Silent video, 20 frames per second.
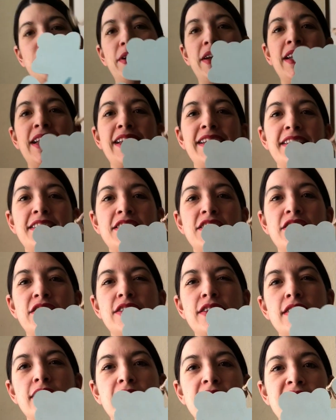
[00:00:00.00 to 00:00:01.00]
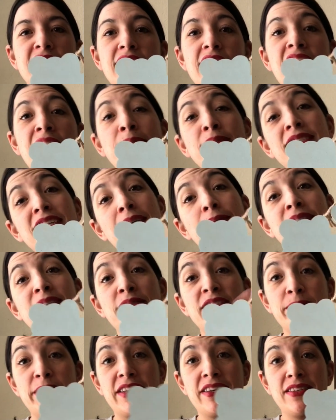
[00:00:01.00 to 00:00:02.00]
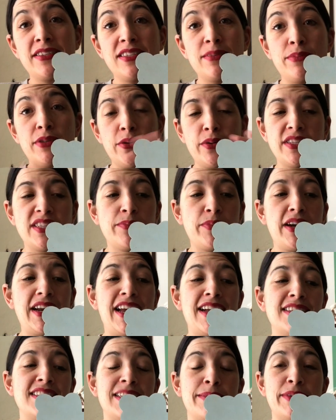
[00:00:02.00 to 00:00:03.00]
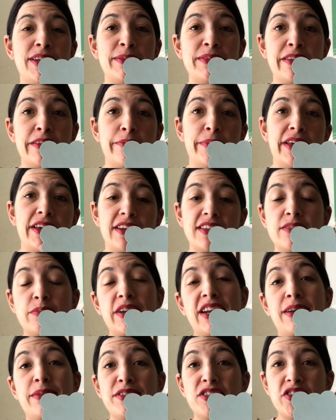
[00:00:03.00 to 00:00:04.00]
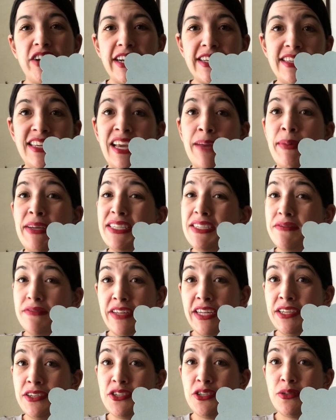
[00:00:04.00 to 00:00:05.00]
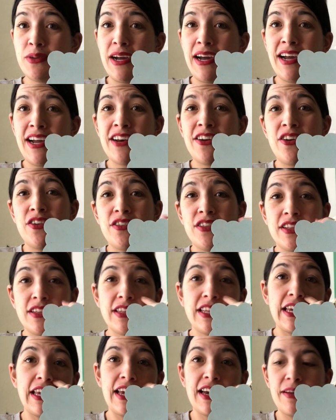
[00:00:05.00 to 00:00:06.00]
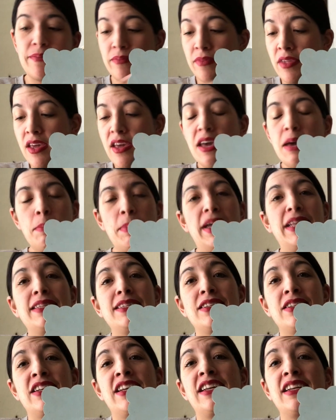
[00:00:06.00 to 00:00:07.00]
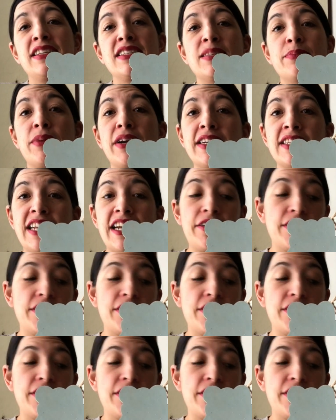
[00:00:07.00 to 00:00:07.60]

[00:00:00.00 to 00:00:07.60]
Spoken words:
where it needed to. Sometimes it was because the blue had spread out. Sometimes it's because when I was tracing, I must have lent too hard on the pencil and it had spread to